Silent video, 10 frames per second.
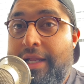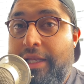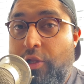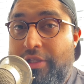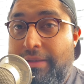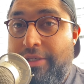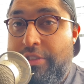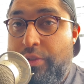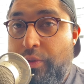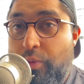lock them
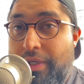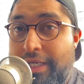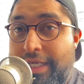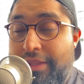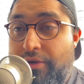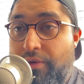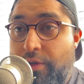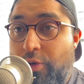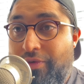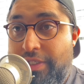into either
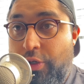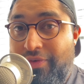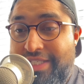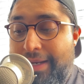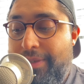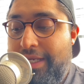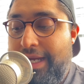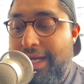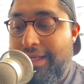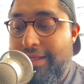over tapping,
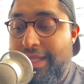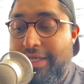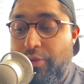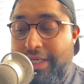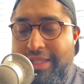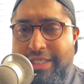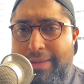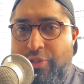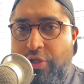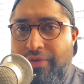and then you'll get the
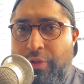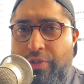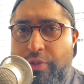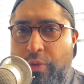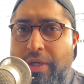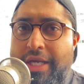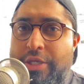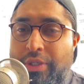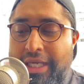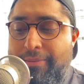damage off, and also
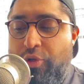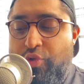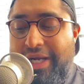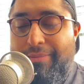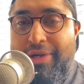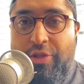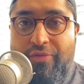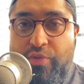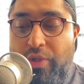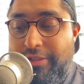you can get more Dragon Breath off
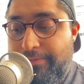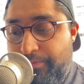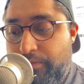as well.